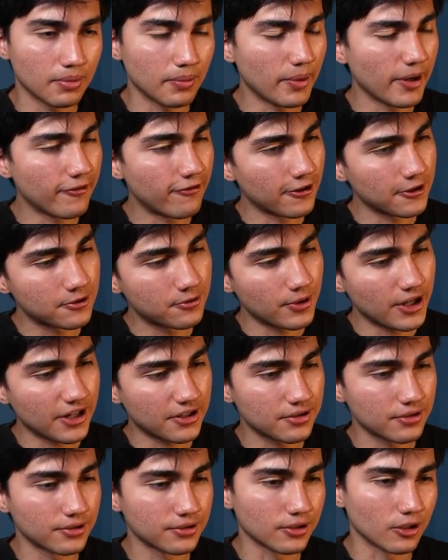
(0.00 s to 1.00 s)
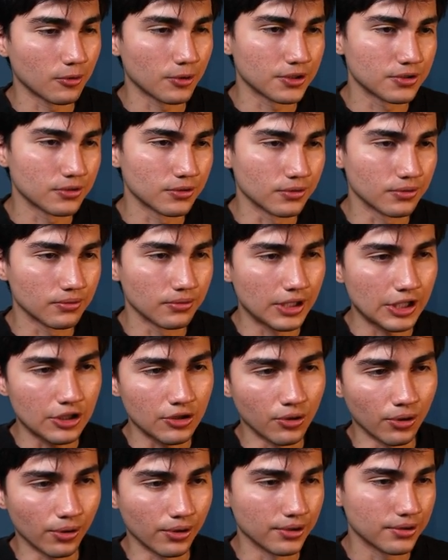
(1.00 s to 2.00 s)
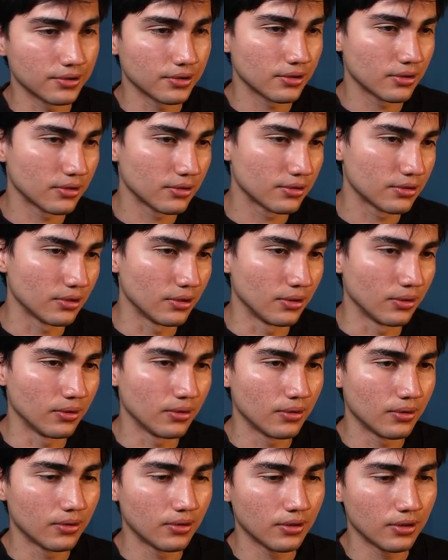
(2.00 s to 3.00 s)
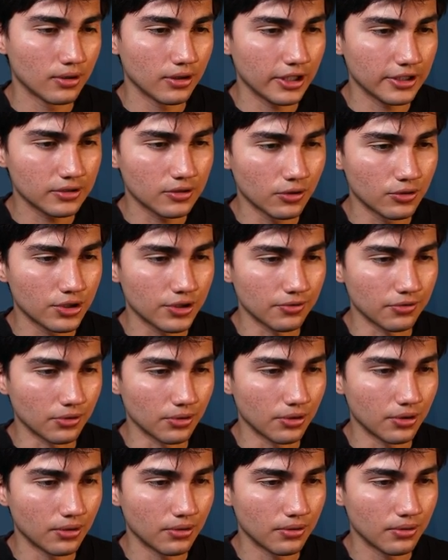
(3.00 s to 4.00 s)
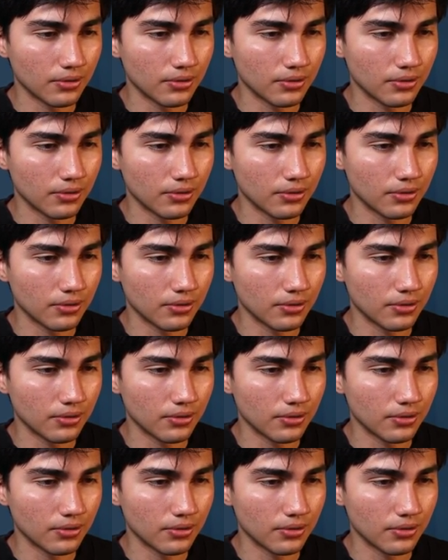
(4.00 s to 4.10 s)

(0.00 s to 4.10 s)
But my first reaction is always to ignore it. So let's go g4.